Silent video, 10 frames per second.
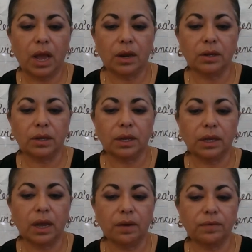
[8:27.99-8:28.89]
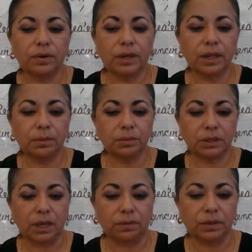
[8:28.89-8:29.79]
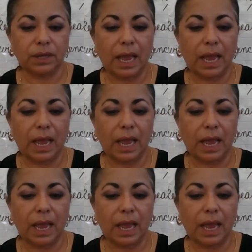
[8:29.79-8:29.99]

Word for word: how to govern themselves.